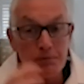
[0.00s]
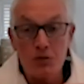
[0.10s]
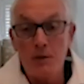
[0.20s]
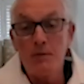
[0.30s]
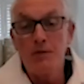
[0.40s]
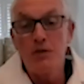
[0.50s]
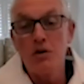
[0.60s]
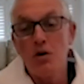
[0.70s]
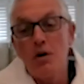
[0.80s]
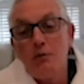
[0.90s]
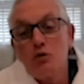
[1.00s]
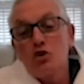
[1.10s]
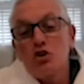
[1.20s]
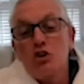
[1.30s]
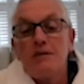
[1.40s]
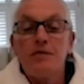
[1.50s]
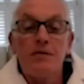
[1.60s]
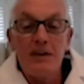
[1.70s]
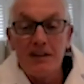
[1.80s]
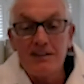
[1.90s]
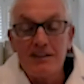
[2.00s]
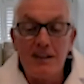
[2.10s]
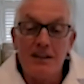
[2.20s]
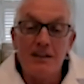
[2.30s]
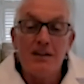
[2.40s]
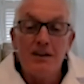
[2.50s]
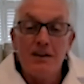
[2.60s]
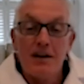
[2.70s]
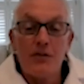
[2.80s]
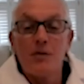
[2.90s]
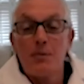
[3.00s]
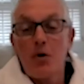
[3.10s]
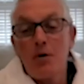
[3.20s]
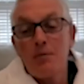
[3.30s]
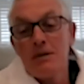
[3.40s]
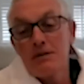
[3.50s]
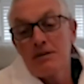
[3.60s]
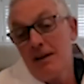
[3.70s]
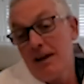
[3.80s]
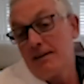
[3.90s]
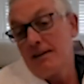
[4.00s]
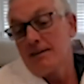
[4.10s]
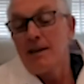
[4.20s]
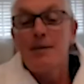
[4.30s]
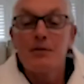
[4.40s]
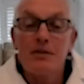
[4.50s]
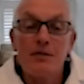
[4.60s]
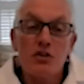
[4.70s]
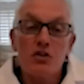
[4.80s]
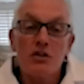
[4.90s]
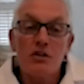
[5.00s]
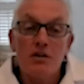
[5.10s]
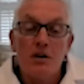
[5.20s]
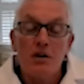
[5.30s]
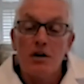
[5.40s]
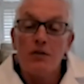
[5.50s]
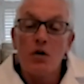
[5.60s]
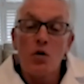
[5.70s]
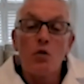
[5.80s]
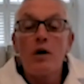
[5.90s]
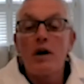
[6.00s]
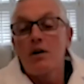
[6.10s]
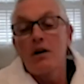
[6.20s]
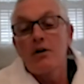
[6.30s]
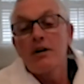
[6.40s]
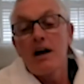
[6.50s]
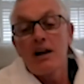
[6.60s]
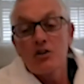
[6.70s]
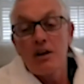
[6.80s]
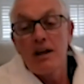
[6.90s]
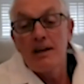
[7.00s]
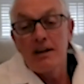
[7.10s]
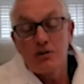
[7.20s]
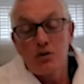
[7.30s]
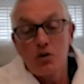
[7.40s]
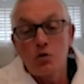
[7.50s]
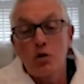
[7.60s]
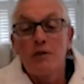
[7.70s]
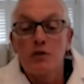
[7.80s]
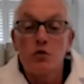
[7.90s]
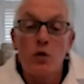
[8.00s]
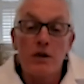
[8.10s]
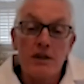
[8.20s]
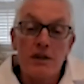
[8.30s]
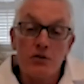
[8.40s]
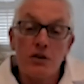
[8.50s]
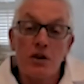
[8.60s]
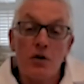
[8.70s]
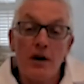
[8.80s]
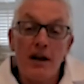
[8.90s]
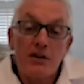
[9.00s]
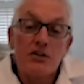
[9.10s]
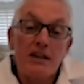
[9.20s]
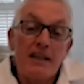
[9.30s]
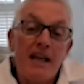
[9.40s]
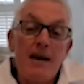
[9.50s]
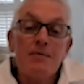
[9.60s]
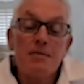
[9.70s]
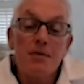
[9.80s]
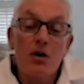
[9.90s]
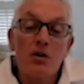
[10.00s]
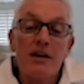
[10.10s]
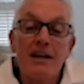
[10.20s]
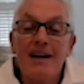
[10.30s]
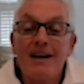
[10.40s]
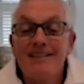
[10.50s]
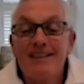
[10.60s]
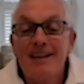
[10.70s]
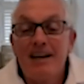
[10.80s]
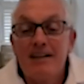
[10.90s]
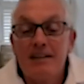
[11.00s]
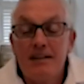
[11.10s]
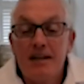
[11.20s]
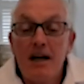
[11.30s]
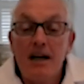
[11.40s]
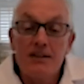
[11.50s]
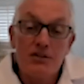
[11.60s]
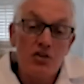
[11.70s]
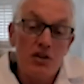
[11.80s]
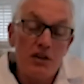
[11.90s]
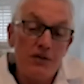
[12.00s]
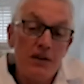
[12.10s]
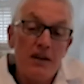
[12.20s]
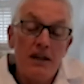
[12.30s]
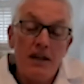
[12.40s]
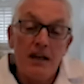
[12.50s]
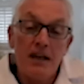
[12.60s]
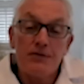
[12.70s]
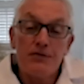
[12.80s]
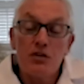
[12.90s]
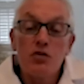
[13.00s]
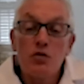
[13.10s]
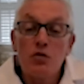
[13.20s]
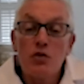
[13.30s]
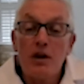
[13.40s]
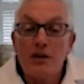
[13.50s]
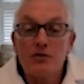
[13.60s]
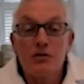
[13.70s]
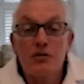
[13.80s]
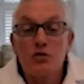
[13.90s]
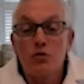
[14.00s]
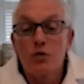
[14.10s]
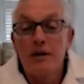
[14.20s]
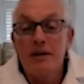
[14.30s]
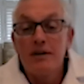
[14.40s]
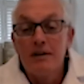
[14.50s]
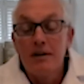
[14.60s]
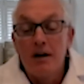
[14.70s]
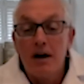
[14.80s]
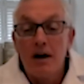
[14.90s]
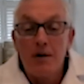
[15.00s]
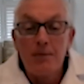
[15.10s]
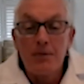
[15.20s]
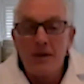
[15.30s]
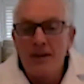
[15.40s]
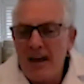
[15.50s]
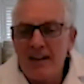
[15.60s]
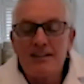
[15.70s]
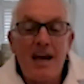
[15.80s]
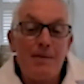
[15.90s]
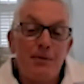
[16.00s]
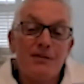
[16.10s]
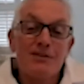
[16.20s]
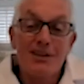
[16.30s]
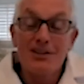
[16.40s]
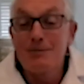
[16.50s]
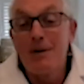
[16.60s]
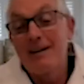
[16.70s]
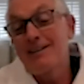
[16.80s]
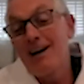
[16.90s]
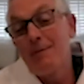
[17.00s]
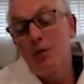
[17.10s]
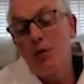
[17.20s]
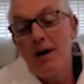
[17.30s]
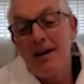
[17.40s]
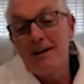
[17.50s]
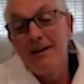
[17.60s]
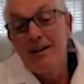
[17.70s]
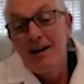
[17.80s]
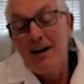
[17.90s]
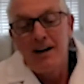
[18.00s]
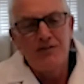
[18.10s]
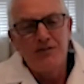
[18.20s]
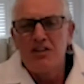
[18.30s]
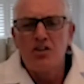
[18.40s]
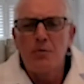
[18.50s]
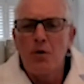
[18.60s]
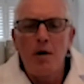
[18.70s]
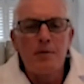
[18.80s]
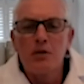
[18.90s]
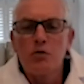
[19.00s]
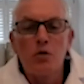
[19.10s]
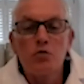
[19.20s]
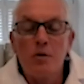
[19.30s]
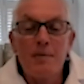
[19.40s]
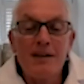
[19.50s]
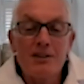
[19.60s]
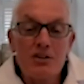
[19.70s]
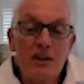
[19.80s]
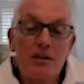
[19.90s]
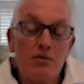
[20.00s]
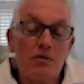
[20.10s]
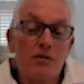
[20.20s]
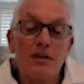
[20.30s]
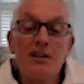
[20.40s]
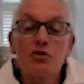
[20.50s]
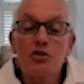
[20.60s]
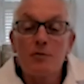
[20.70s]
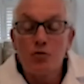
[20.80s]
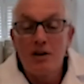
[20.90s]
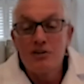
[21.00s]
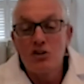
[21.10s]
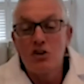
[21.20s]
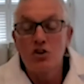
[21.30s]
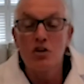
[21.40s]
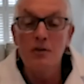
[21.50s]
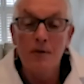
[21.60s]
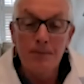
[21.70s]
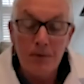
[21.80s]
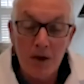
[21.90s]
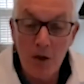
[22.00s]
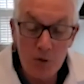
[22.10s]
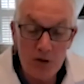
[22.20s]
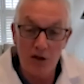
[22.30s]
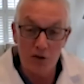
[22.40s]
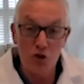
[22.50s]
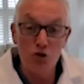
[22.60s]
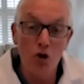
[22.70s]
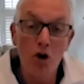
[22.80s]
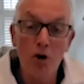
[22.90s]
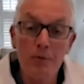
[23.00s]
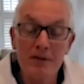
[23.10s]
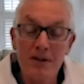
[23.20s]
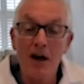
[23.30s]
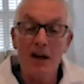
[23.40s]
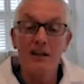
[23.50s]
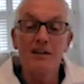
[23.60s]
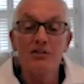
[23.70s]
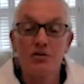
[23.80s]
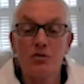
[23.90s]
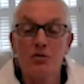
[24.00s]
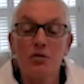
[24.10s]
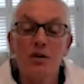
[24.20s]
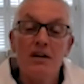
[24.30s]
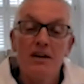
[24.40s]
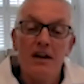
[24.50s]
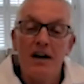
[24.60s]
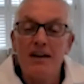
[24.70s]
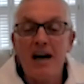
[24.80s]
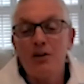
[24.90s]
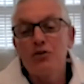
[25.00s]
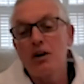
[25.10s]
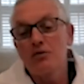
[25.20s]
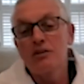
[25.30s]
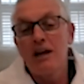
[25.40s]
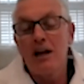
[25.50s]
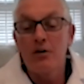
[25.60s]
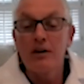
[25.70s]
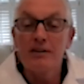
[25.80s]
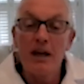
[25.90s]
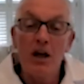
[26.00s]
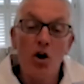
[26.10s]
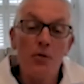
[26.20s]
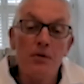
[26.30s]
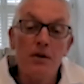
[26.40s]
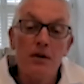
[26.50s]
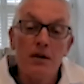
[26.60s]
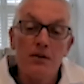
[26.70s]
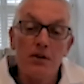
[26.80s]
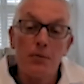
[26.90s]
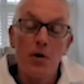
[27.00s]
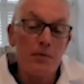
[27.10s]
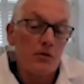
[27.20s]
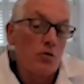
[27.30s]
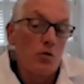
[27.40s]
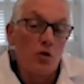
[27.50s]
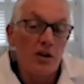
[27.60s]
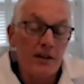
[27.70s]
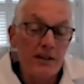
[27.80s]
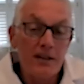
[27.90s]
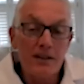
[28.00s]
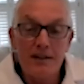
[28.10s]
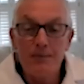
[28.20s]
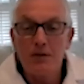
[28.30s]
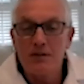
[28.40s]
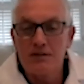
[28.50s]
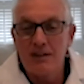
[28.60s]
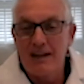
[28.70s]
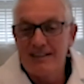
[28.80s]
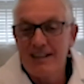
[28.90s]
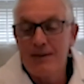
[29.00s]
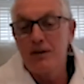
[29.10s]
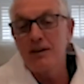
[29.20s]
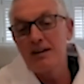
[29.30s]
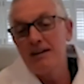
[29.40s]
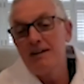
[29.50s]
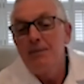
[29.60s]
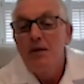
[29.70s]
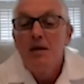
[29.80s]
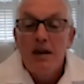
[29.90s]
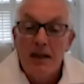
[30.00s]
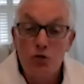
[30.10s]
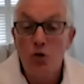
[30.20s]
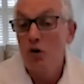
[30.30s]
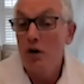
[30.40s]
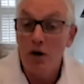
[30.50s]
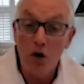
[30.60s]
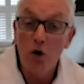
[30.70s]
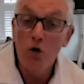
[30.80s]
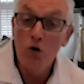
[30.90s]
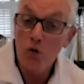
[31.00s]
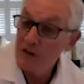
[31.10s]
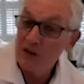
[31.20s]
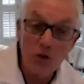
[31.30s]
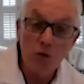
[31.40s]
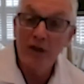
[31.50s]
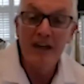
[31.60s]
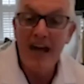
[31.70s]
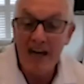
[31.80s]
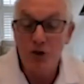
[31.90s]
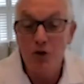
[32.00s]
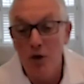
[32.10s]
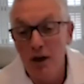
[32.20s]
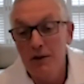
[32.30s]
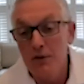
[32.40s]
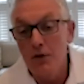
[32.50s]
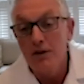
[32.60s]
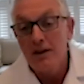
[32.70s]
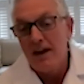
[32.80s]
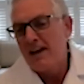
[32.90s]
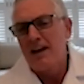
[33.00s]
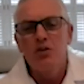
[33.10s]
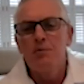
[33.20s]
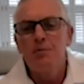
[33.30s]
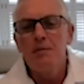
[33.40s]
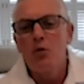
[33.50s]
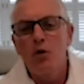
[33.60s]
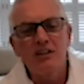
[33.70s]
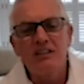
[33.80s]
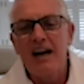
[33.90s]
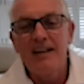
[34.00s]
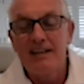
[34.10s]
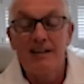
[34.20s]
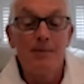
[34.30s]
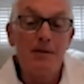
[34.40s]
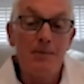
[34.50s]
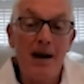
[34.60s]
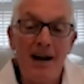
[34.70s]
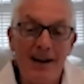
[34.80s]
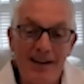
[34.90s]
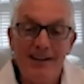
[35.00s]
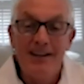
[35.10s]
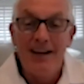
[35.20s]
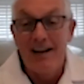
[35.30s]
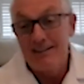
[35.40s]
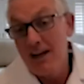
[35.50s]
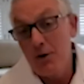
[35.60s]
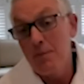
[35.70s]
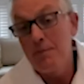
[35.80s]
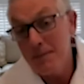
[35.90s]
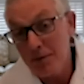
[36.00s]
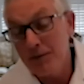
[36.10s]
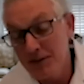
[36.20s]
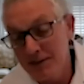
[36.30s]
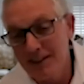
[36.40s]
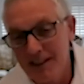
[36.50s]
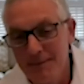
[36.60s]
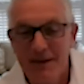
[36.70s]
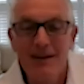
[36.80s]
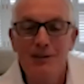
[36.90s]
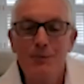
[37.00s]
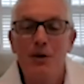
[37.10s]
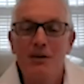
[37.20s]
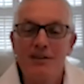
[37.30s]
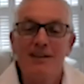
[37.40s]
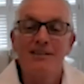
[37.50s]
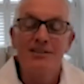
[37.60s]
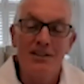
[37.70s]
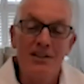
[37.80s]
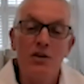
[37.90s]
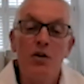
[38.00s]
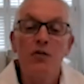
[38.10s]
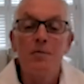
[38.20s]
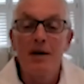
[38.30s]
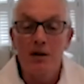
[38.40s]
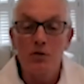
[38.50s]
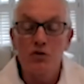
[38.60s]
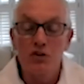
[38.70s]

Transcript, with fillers: some of you know, I was chief of ENT of the department at that time, a division of otorhinolaryngology head and neck surgery over 20 years ago. I actually came to Maryland in 1999 as the chief and left in 2003. Um, a lot has happened since my time away. I've seen the department grow tremendously through the leadership transition uh, with Dr. Strome and colleagues to uh, now Dr. Taylor at the helm. The department has grown clinically, scientifically, has grown on a local, regional, and national level. And I couldn't be more excited to be back as now a member of the team and as president and CEO of the Medical